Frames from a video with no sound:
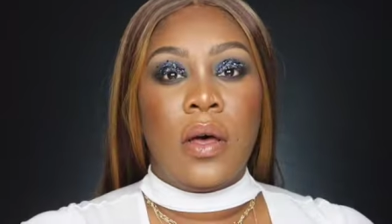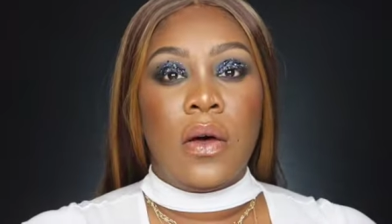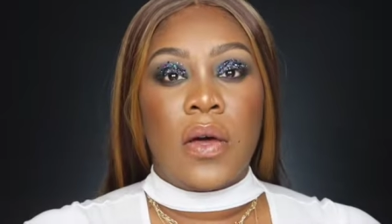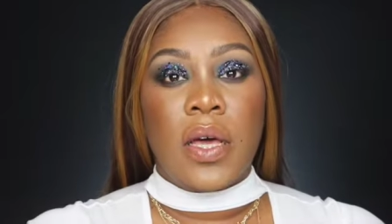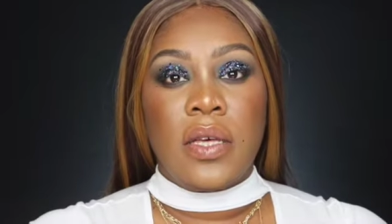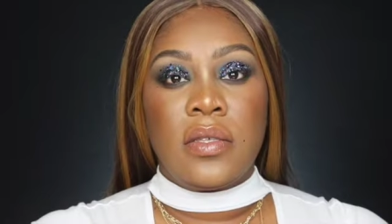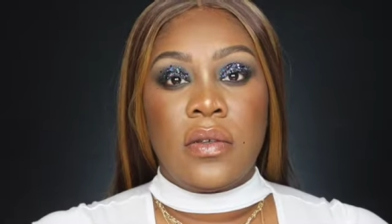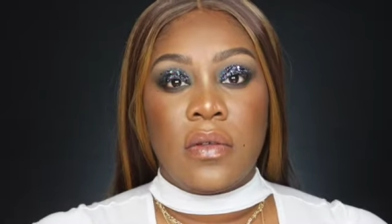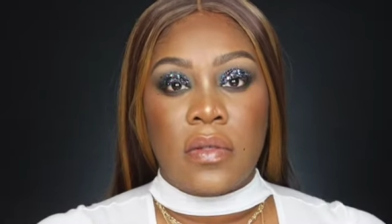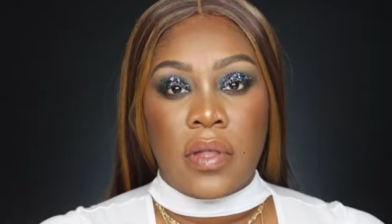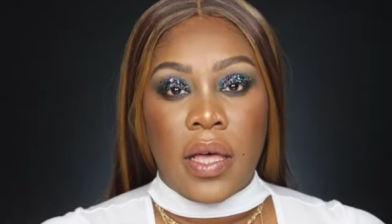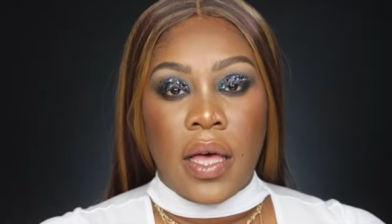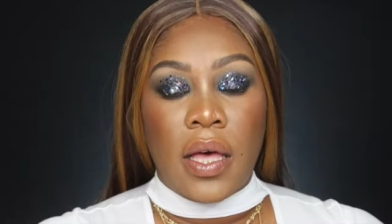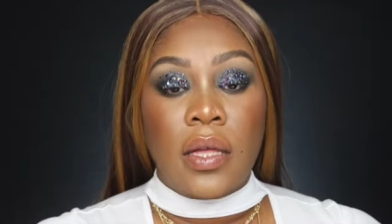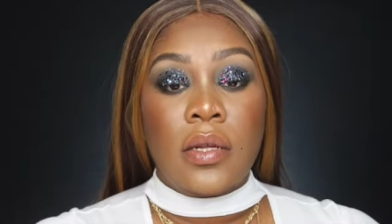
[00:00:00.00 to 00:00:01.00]
okay so
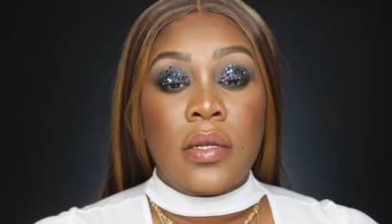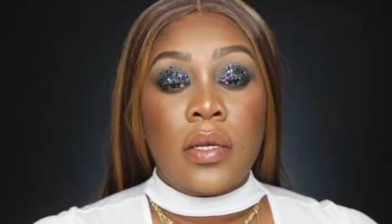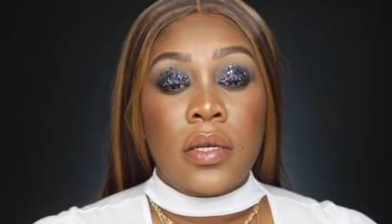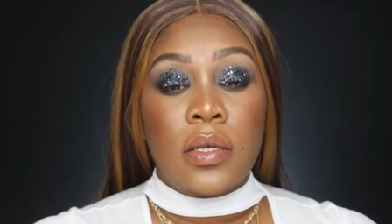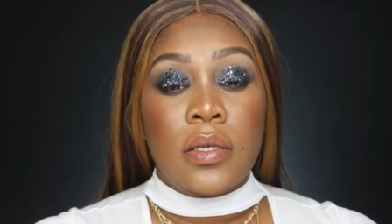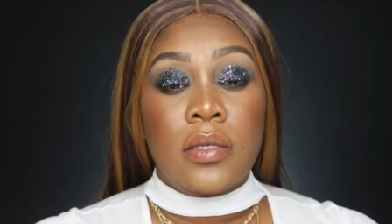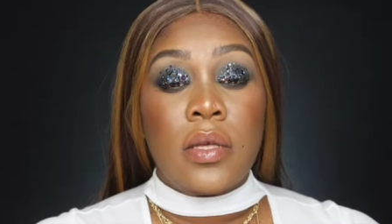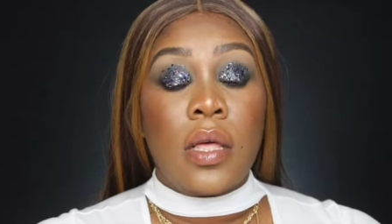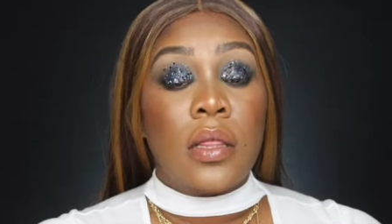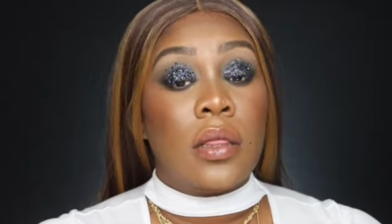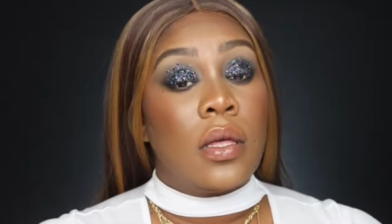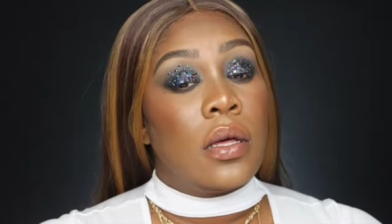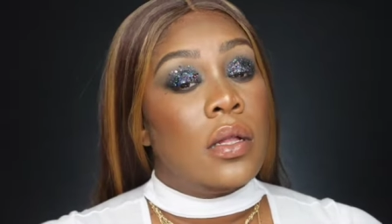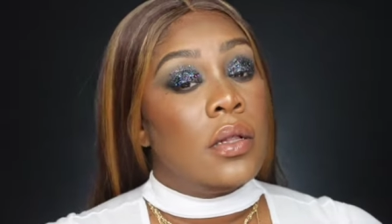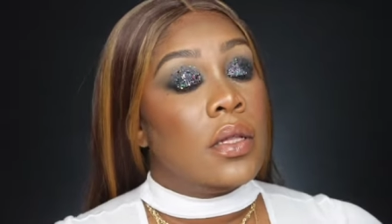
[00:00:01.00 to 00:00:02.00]
that is
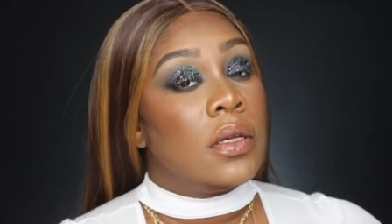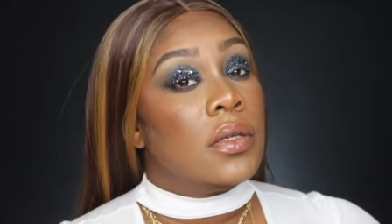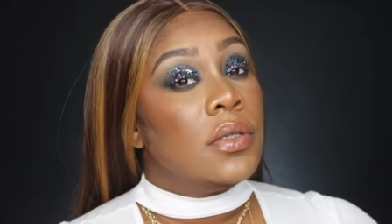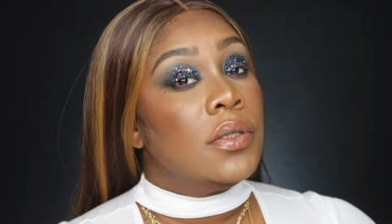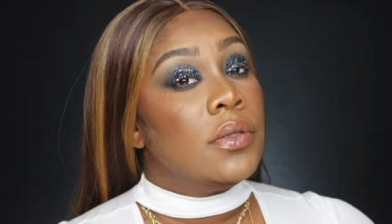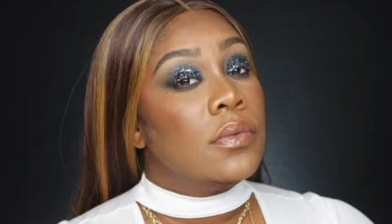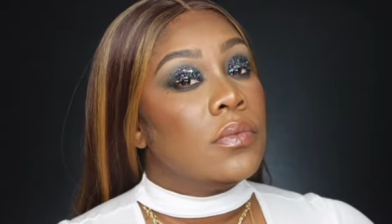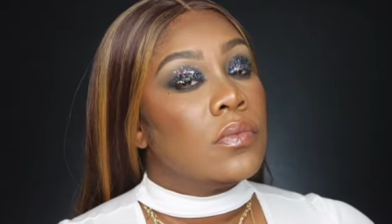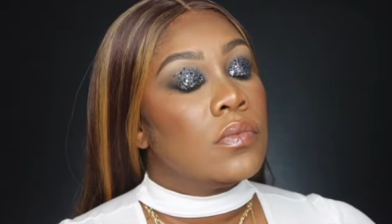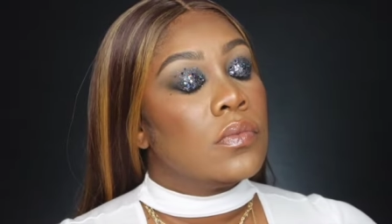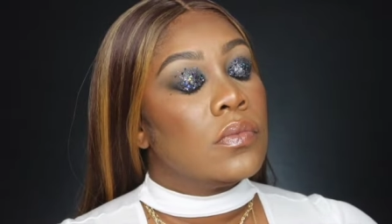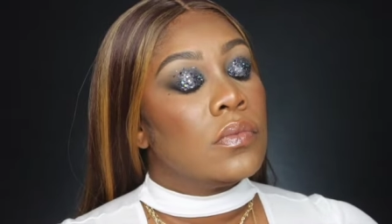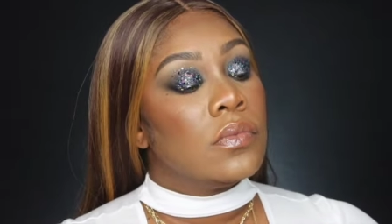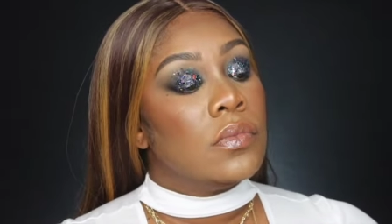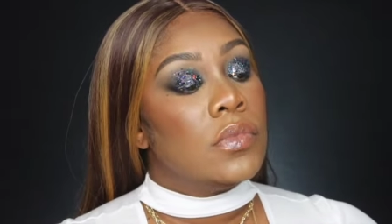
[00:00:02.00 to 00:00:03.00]
the glitter
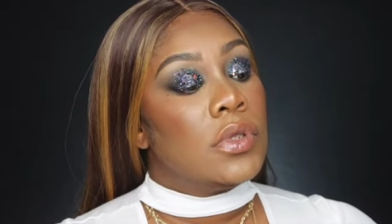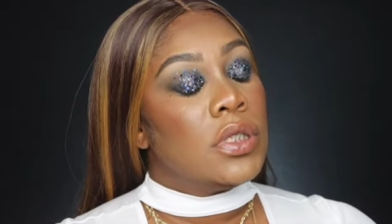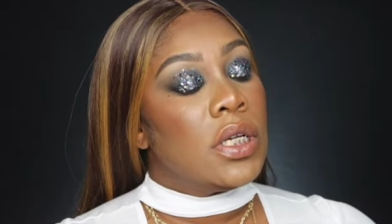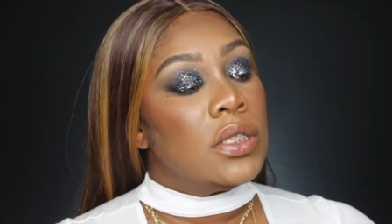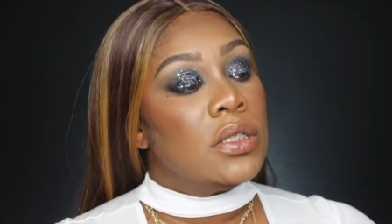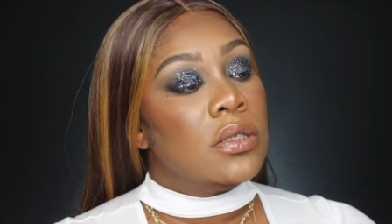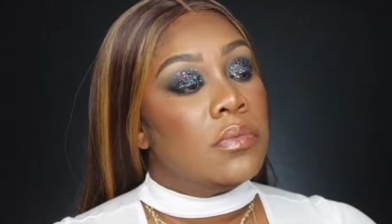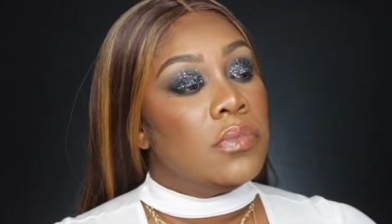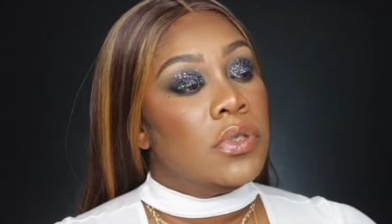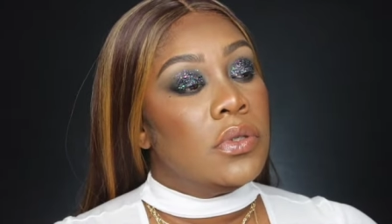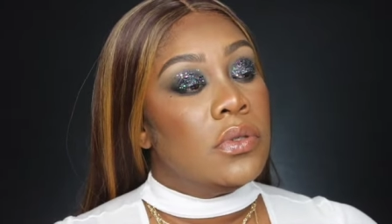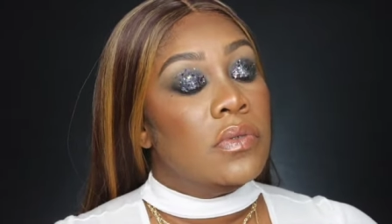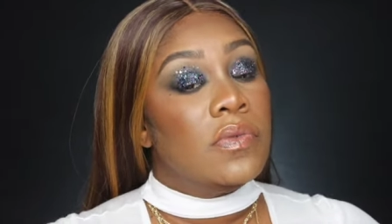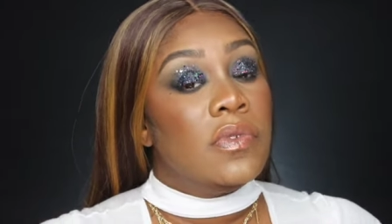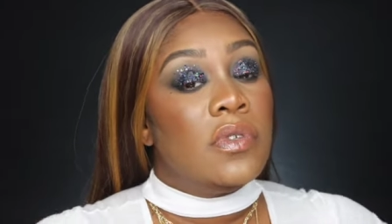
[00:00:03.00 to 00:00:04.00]
such
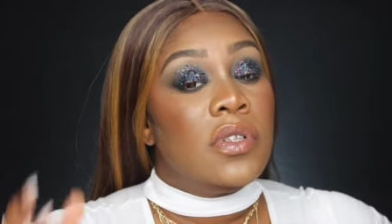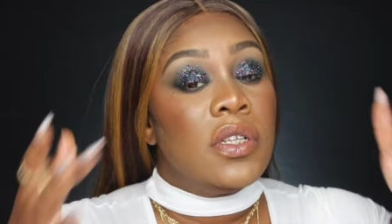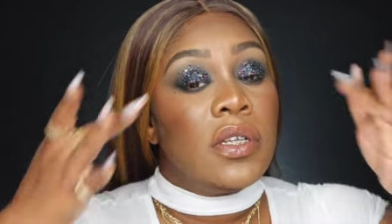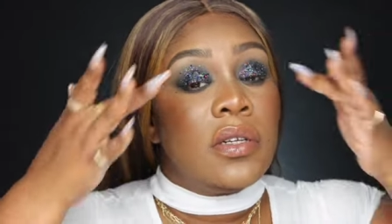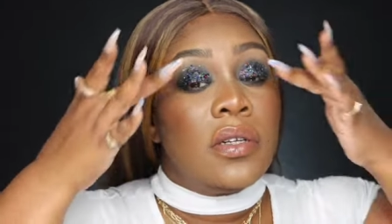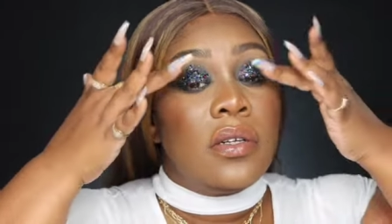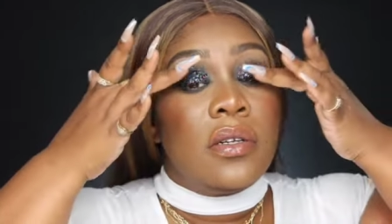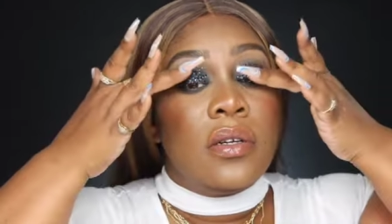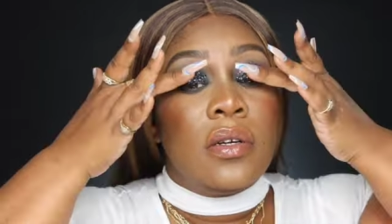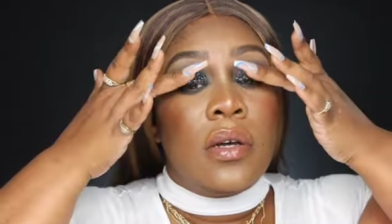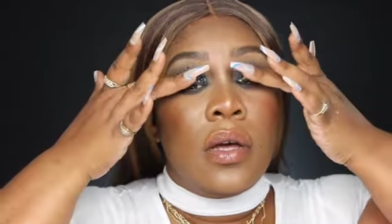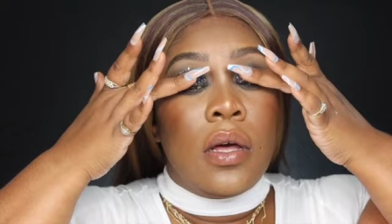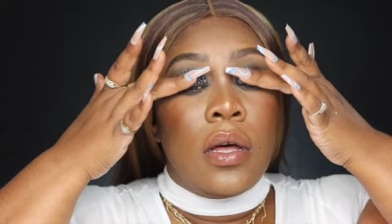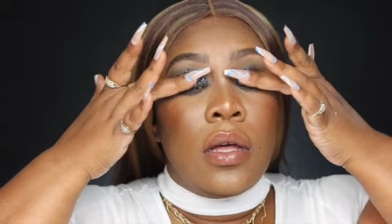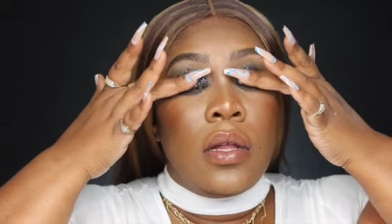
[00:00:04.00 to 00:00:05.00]
beautiful glitter
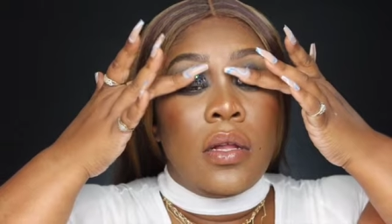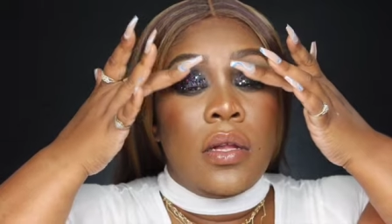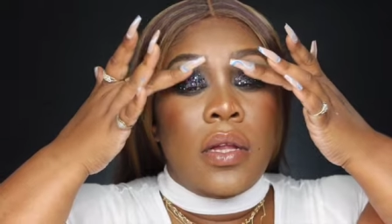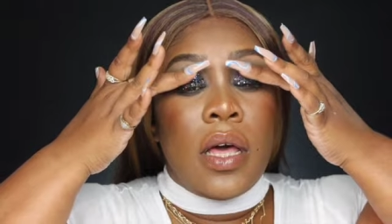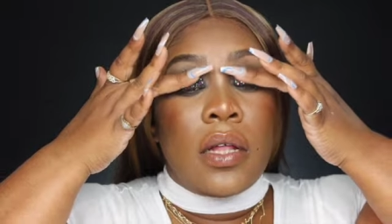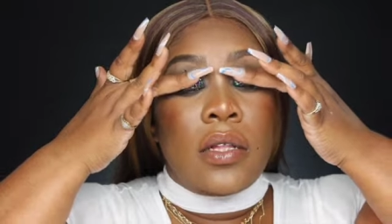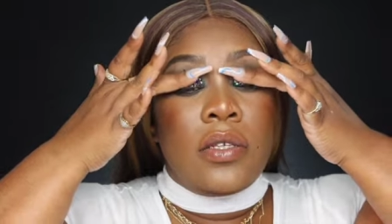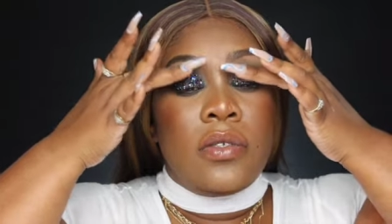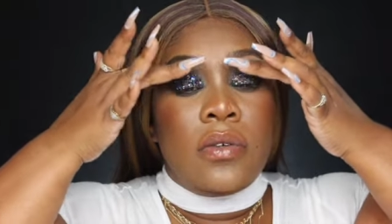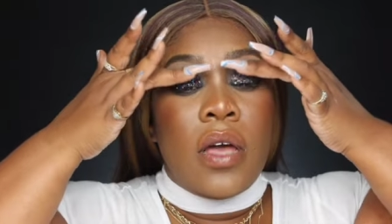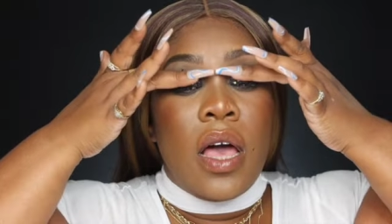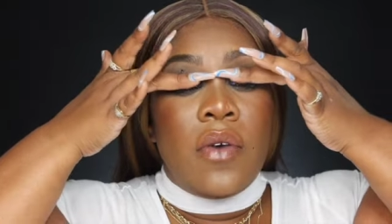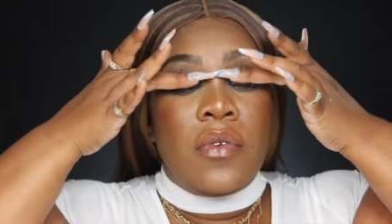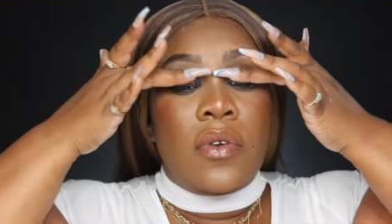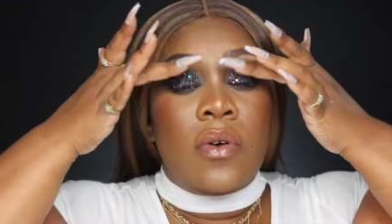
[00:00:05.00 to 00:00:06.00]
now that you
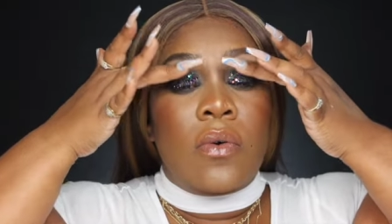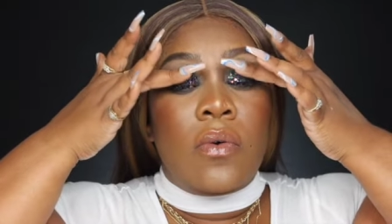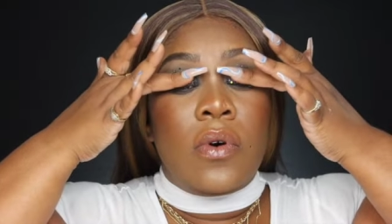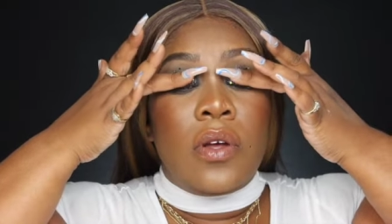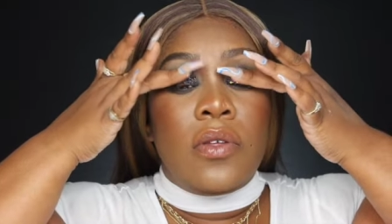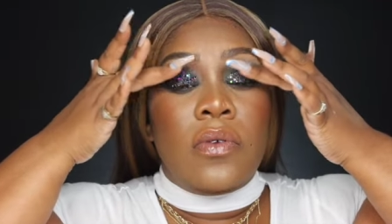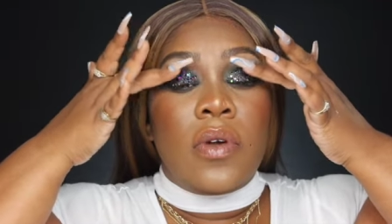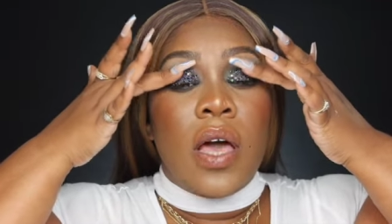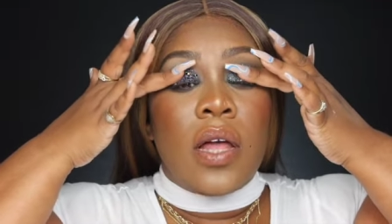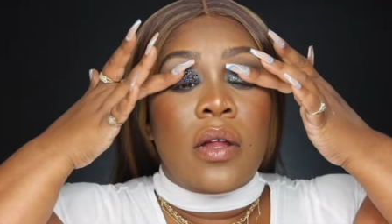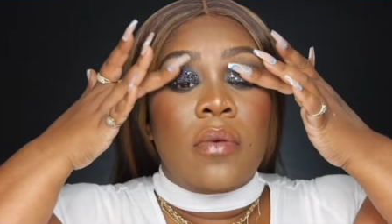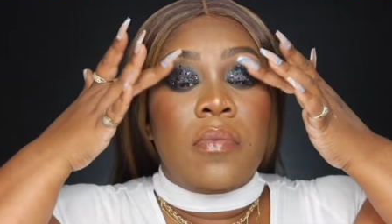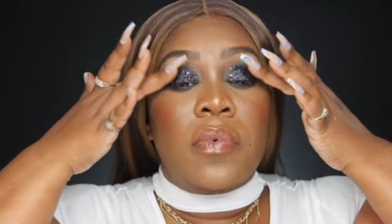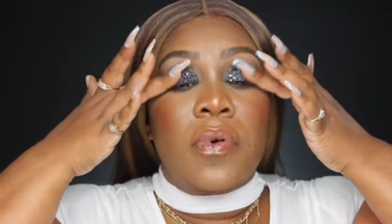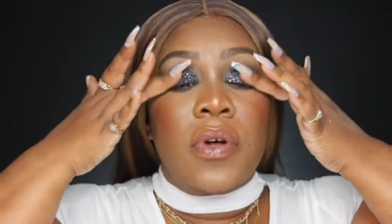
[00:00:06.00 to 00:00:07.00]
have it on you kind
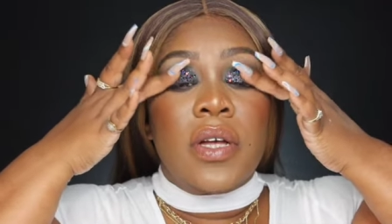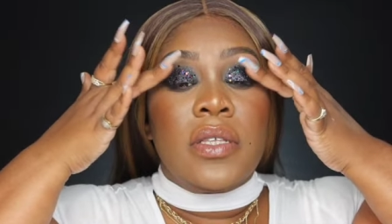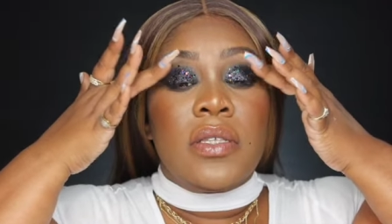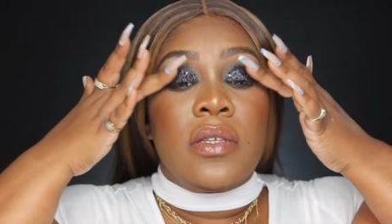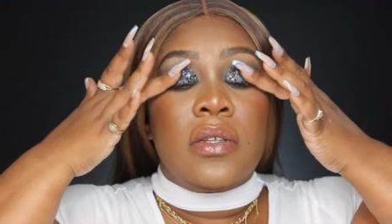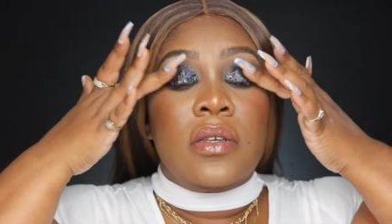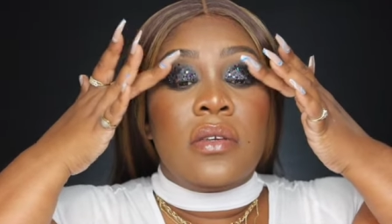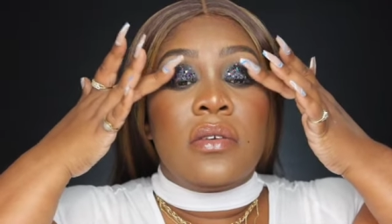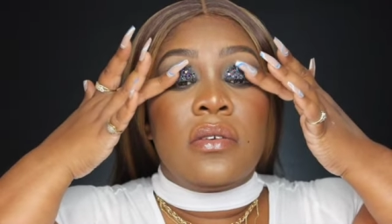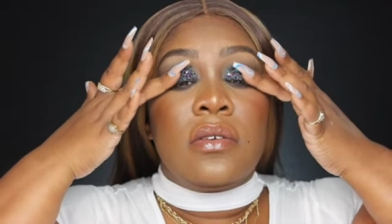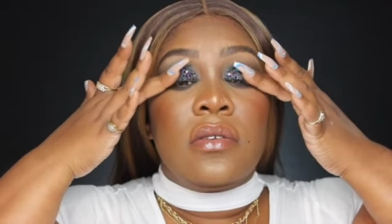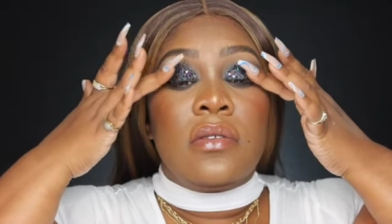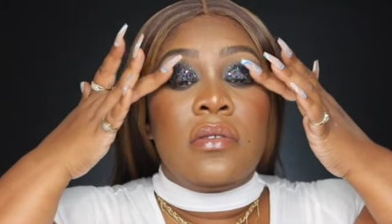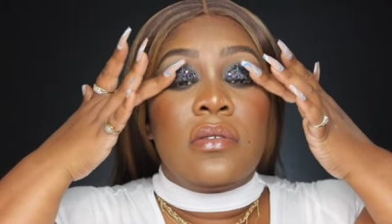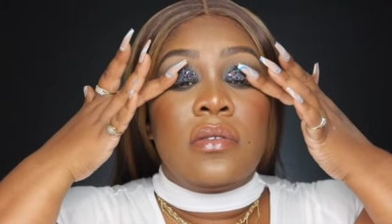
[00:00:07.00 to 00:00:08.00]
of press it
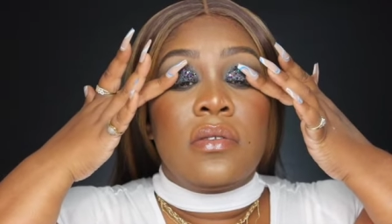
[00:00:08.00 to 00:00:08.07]
in